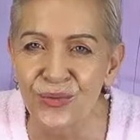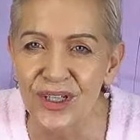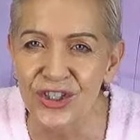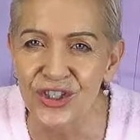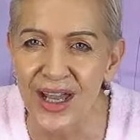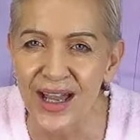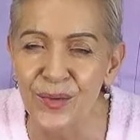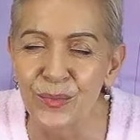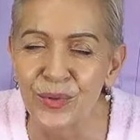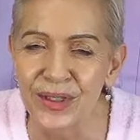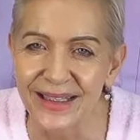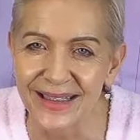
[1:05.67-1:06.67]
reach out.
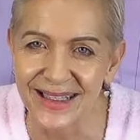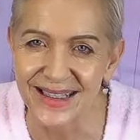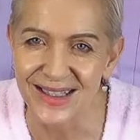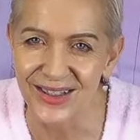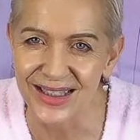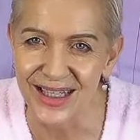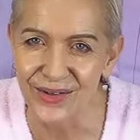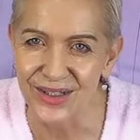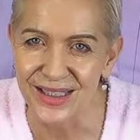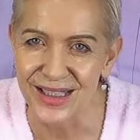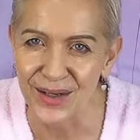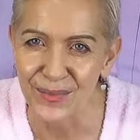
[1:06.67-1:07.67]
Booking links on here
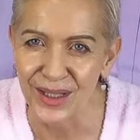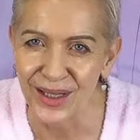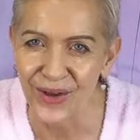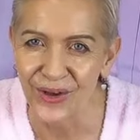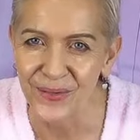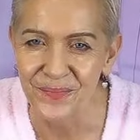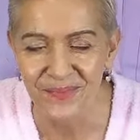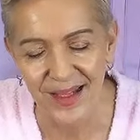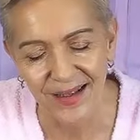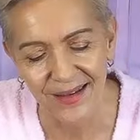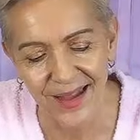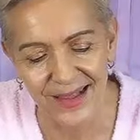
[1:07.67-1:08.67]
and down below.
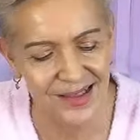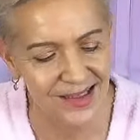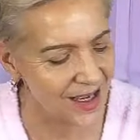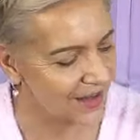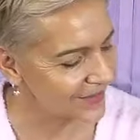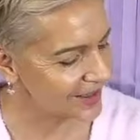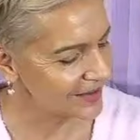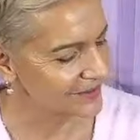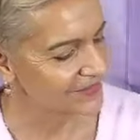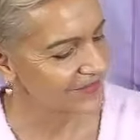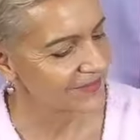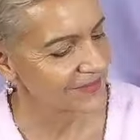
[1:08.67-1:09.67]
Let's dive in.
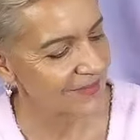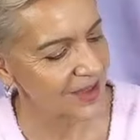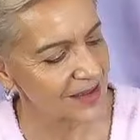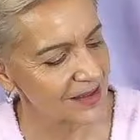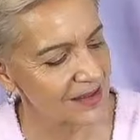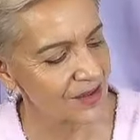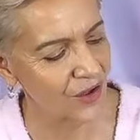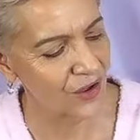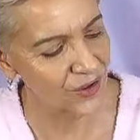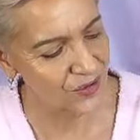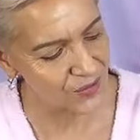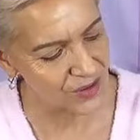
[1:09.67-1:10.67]

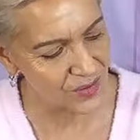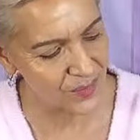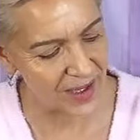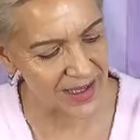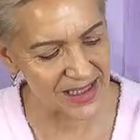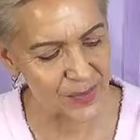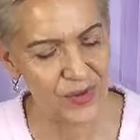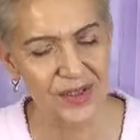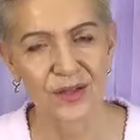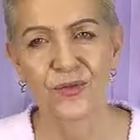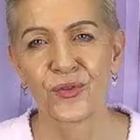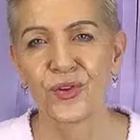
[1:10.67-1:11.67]
So we're doing past,
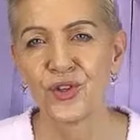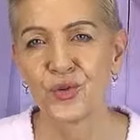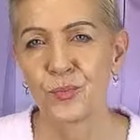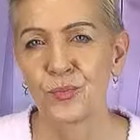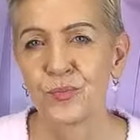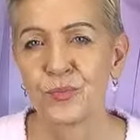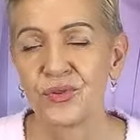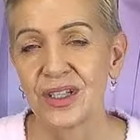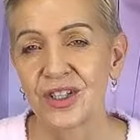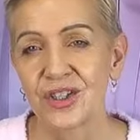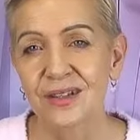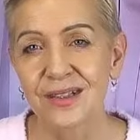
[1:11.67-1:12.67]
present, future
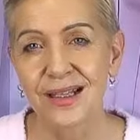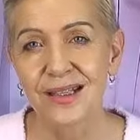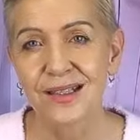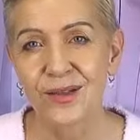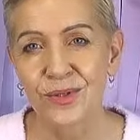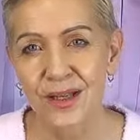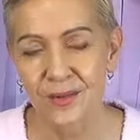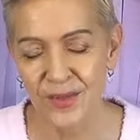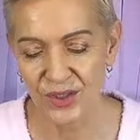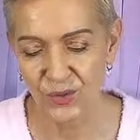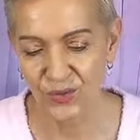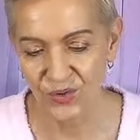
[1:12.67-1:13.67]
predictions. Let's see what's coming
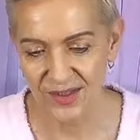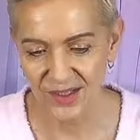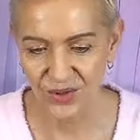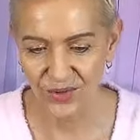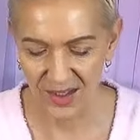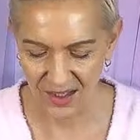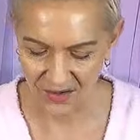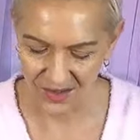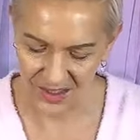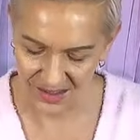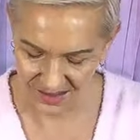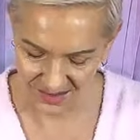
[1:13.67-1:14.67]
towards you,
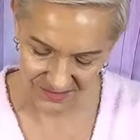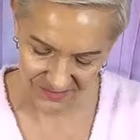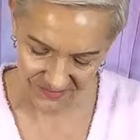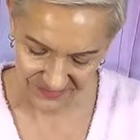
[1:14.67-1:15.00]
Aries.